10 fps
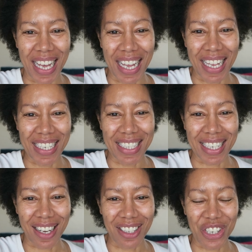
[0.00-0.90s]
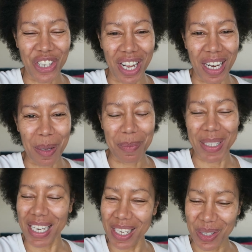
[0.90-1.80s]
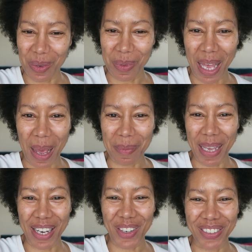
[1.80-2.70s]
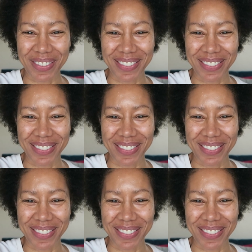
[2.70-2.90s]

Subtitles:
and I shall update you with how I'm getting on.